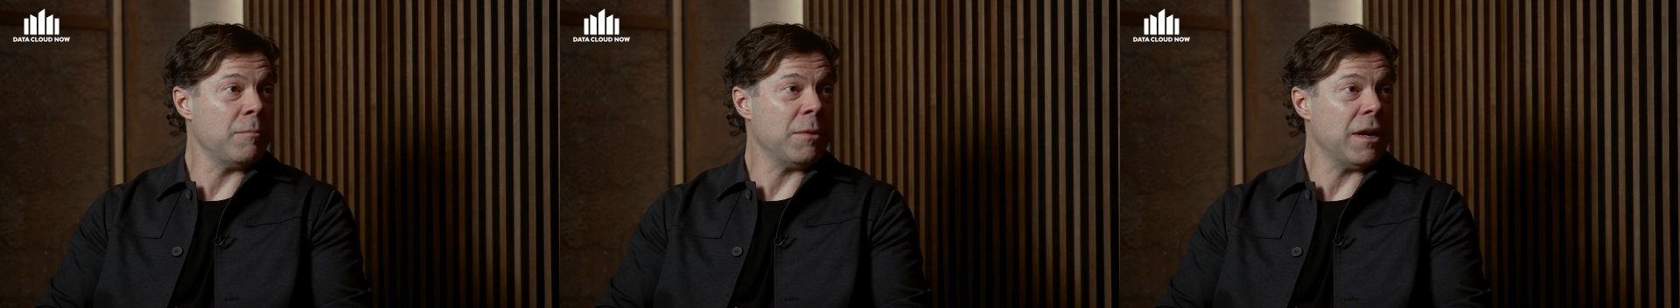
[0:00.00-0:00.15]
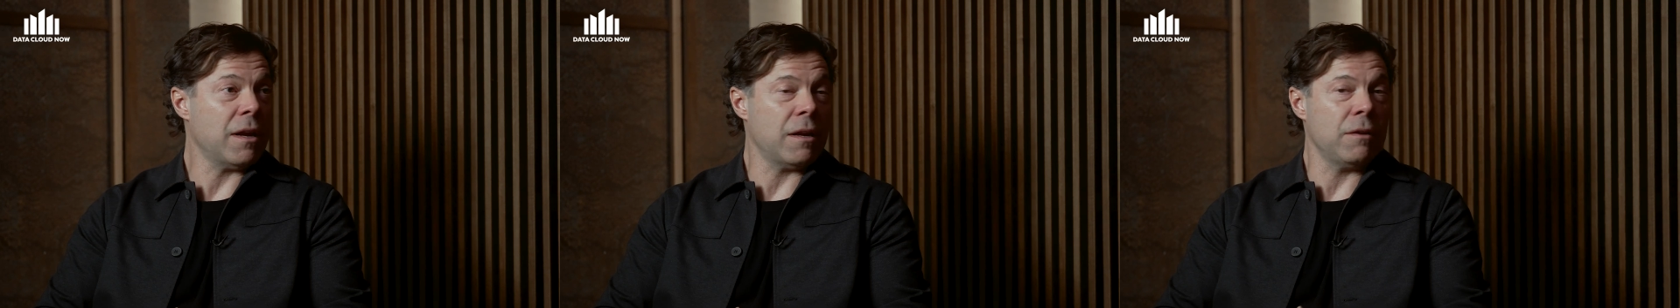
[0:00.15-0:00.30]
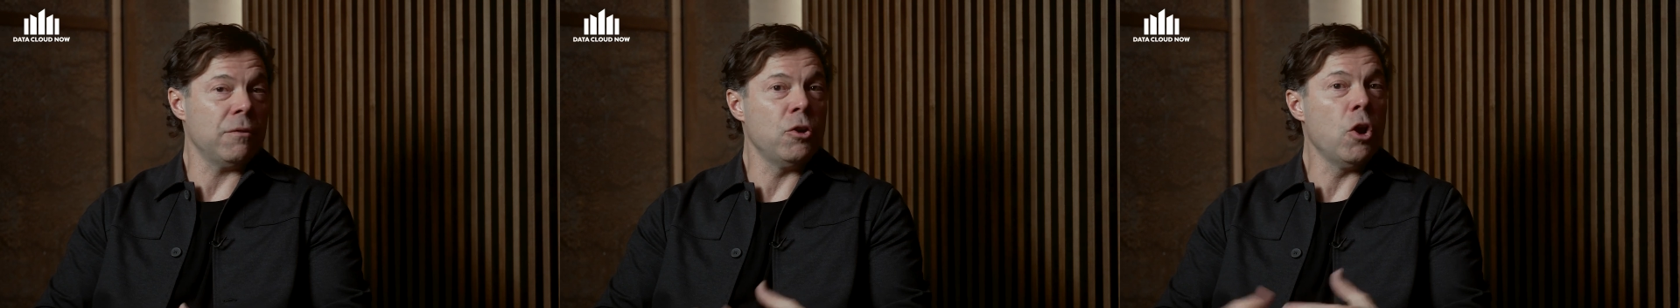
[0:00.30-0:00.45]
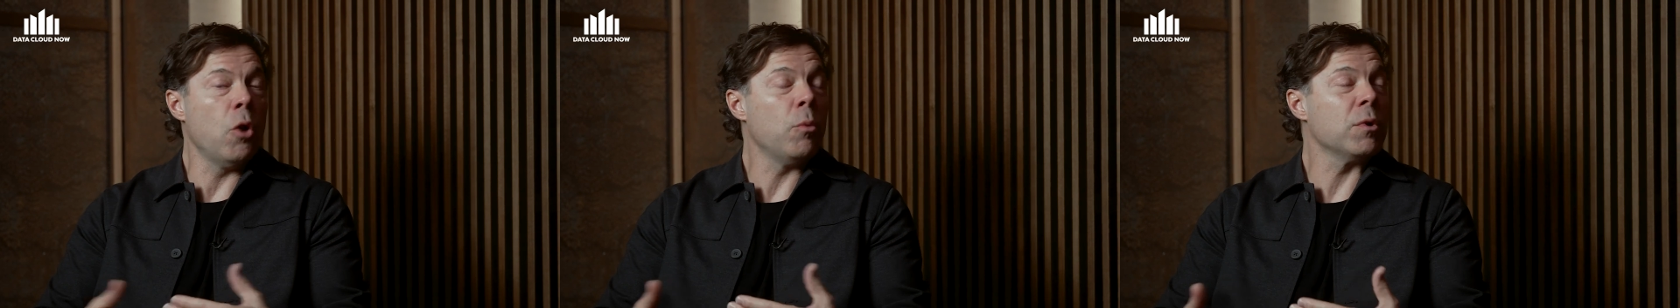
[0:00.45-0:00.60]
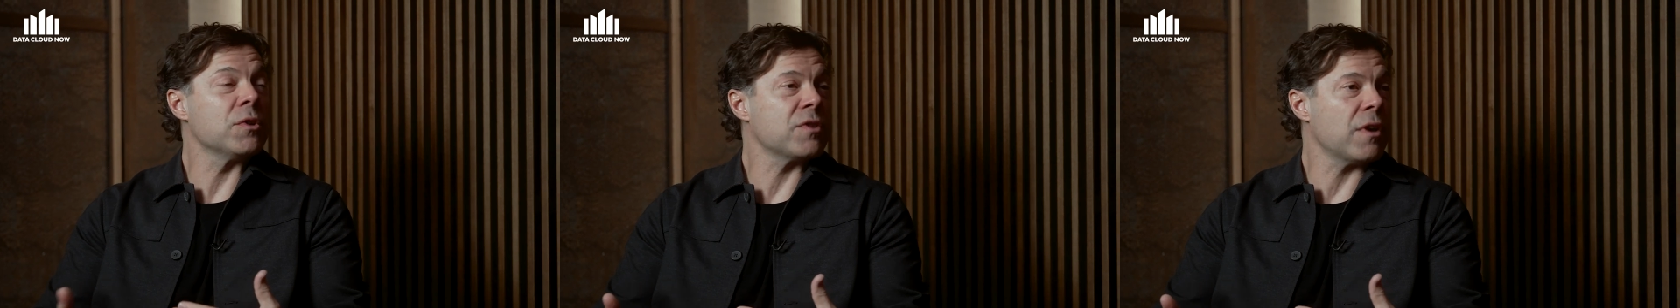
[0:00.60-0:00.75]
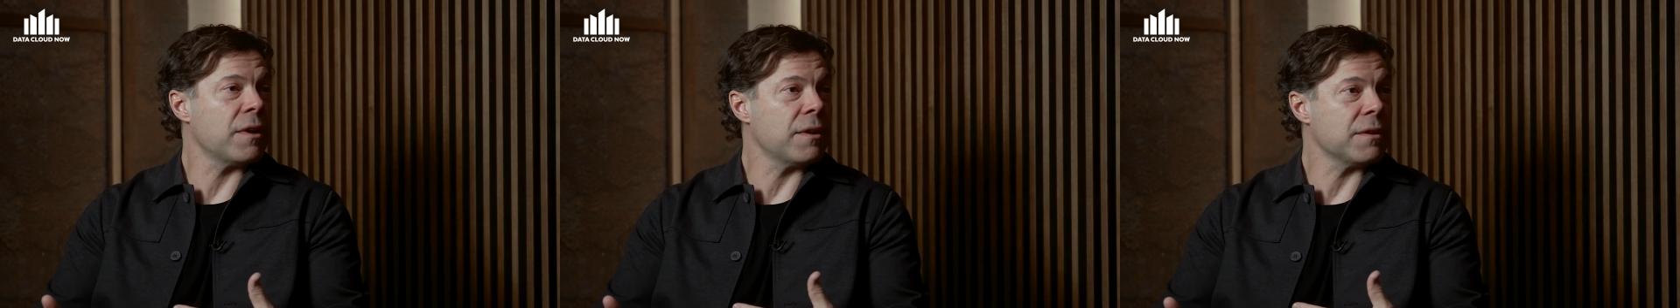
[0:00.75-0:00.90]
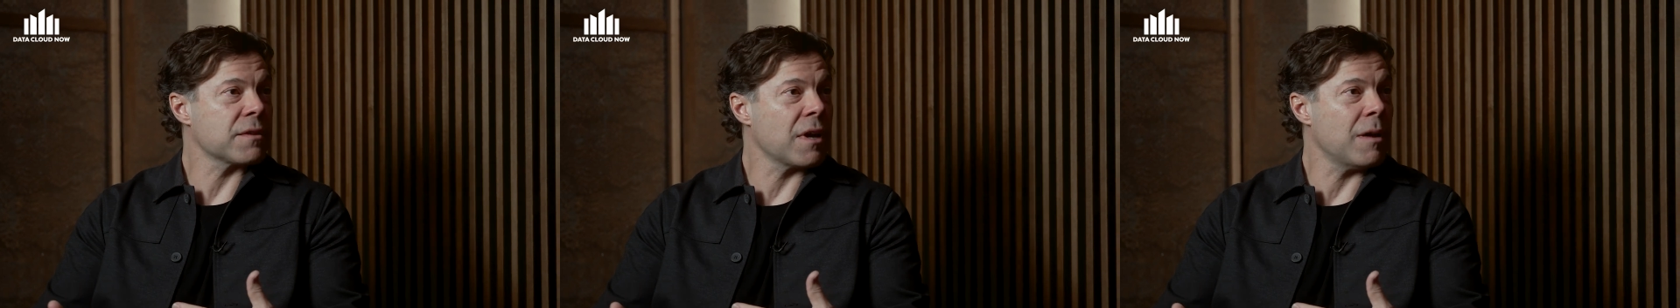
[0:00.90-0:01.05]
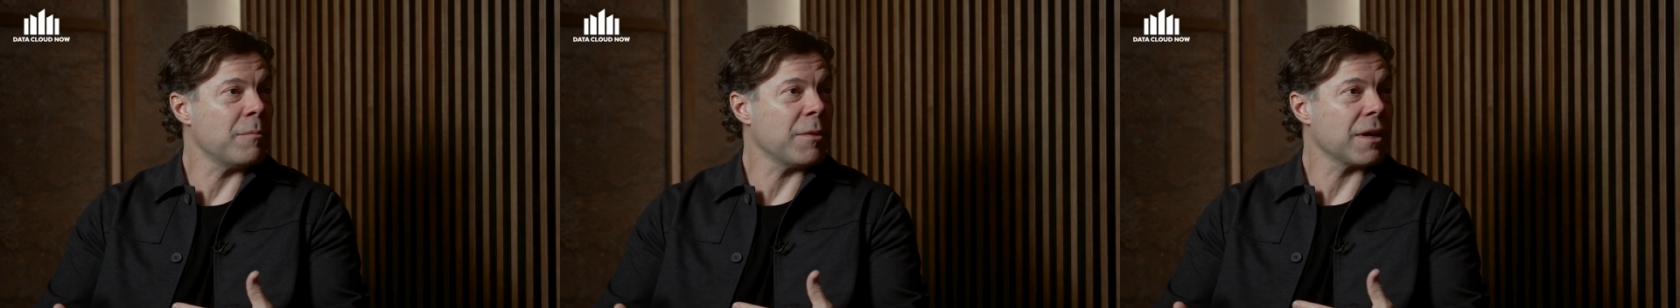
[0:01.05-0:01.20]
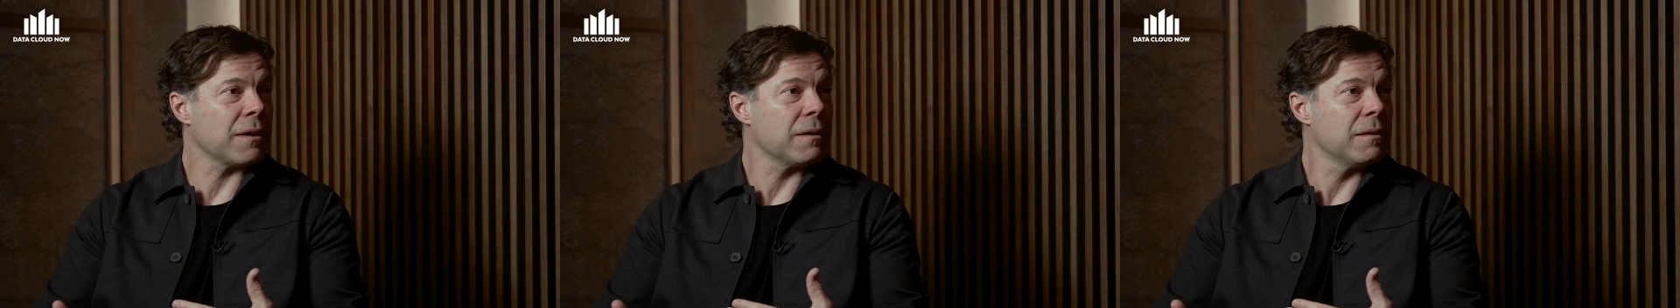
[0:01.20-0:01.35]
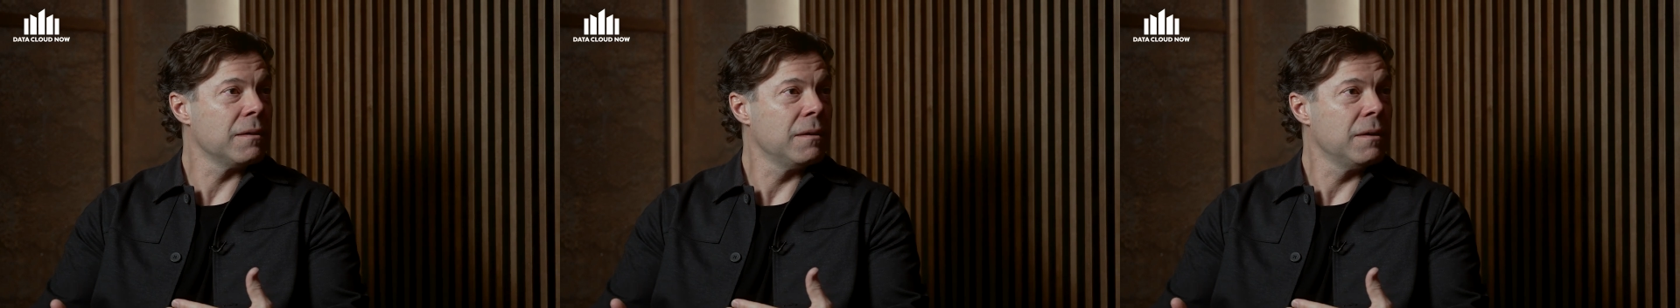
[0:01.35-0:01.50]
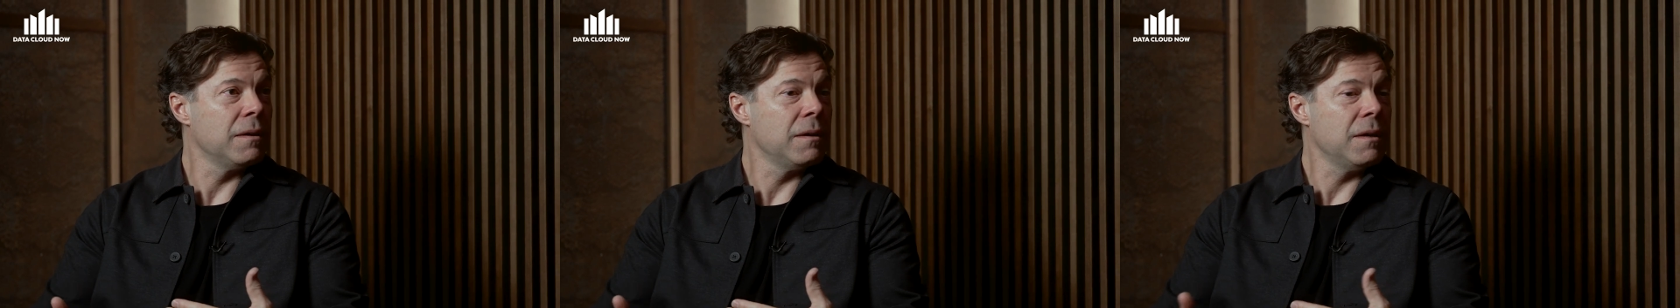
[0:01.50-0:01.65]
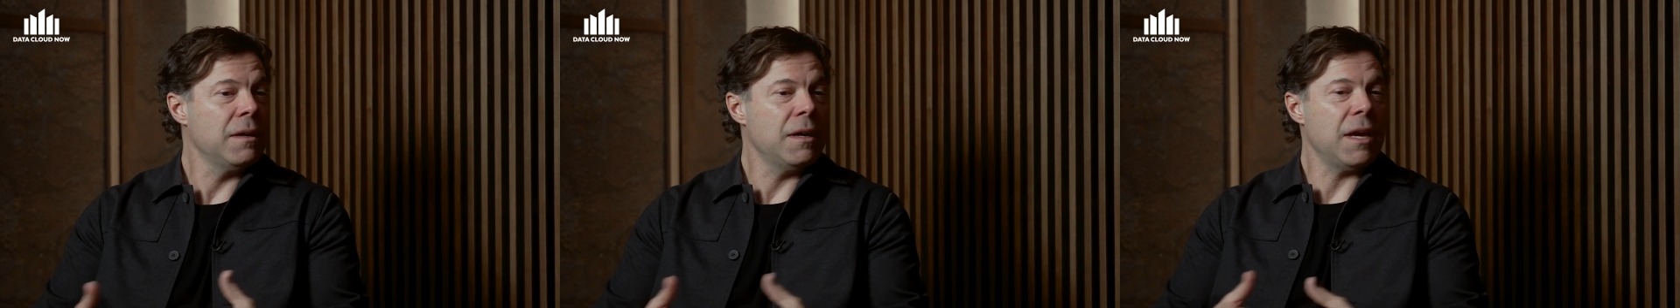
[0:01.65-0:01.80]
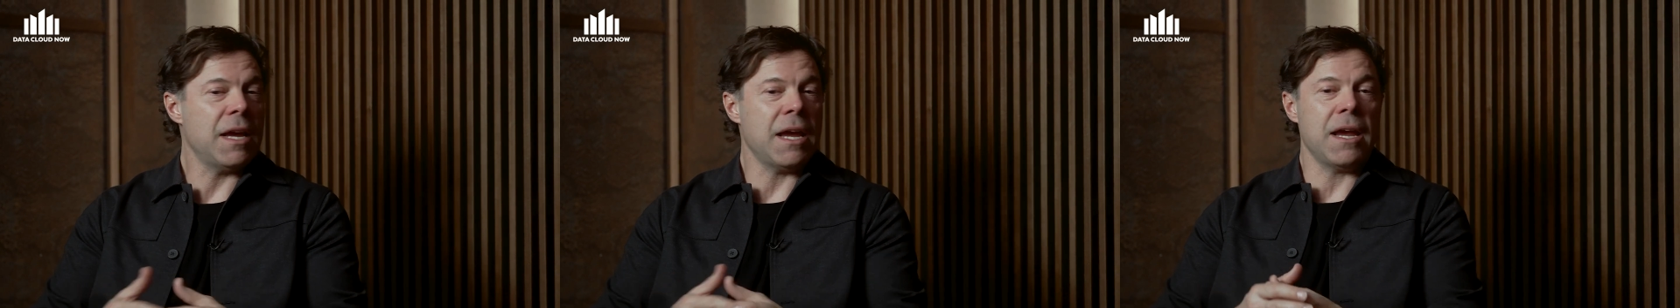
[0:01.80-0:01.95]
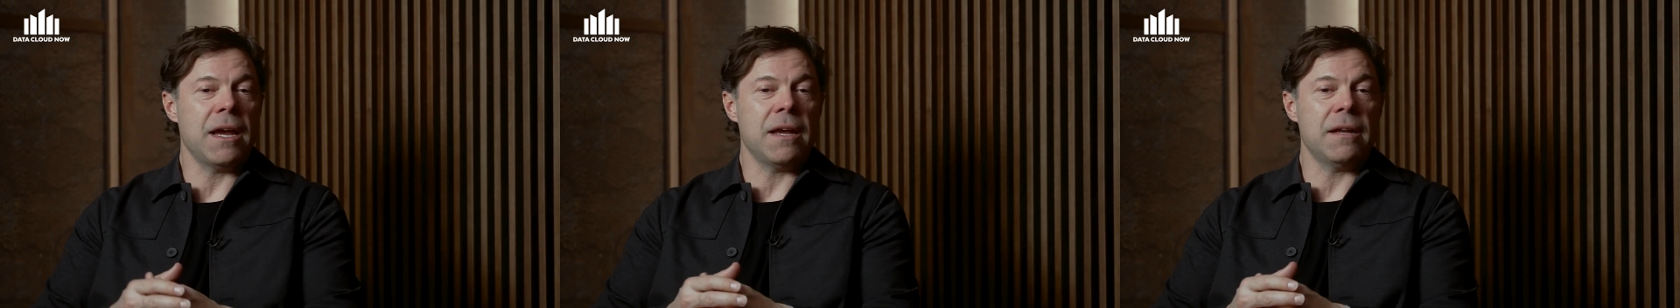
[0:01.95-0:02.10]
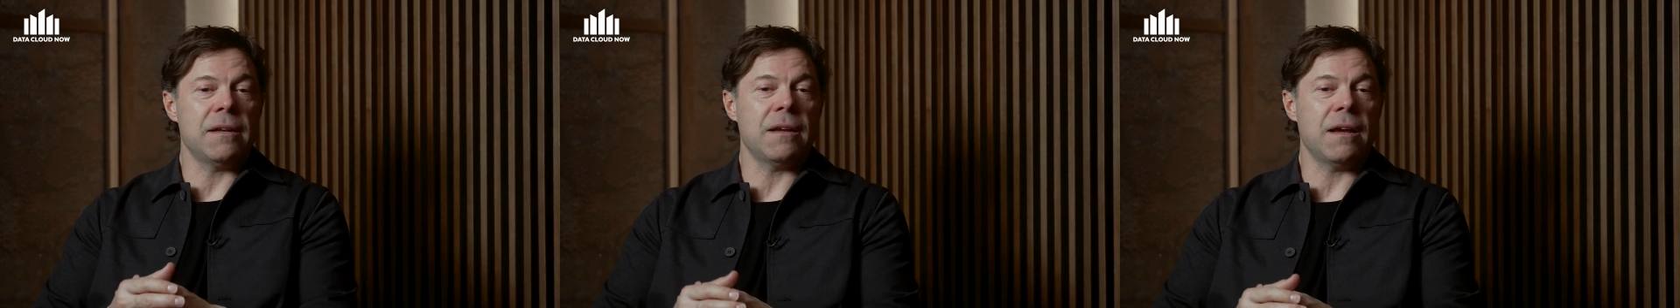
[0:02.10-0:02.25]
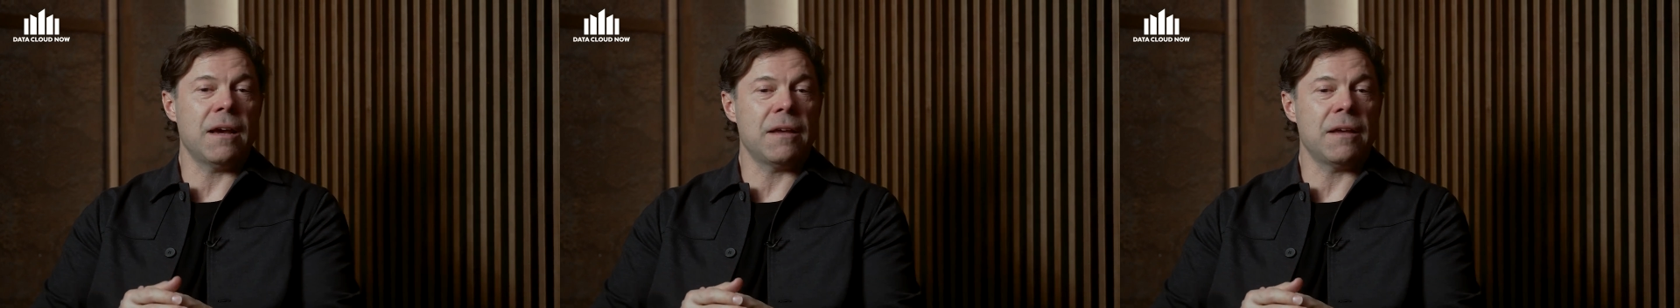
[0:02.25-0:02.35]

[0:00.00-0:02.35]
I mean, no one saw this coming. And